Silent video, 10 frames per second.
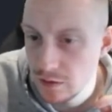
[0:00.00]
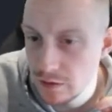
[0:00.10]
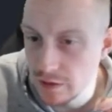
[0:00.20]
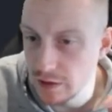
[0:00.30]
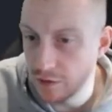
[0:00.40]

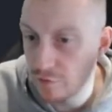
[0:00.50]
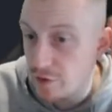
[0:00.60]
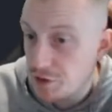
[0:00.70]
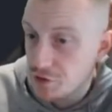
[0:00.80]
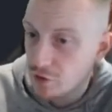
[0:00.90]
the
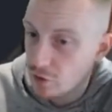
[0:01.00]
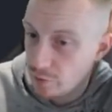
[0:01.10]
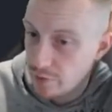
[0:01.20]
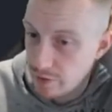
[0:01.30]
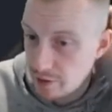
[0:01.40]
regional
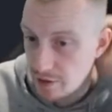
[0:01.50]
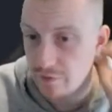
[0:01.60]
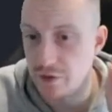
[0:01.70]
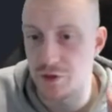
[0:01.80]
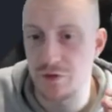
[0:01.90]
Premier
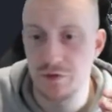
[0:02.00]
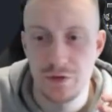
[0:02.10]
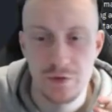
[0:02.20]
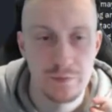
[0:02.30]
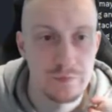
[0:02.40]
Divisions.